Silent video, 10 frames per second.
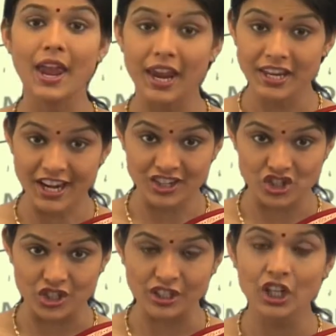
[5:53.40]
In
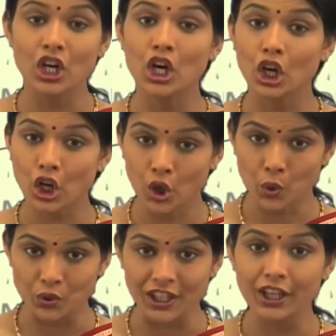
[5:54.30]
addition,
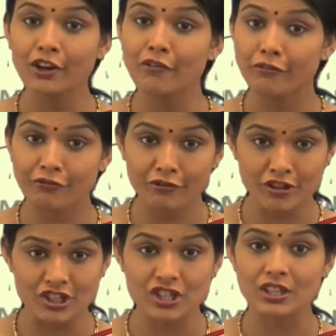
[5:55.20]
clothing,
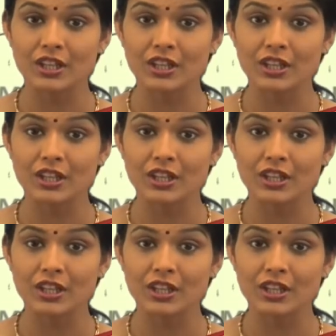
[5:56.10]
food,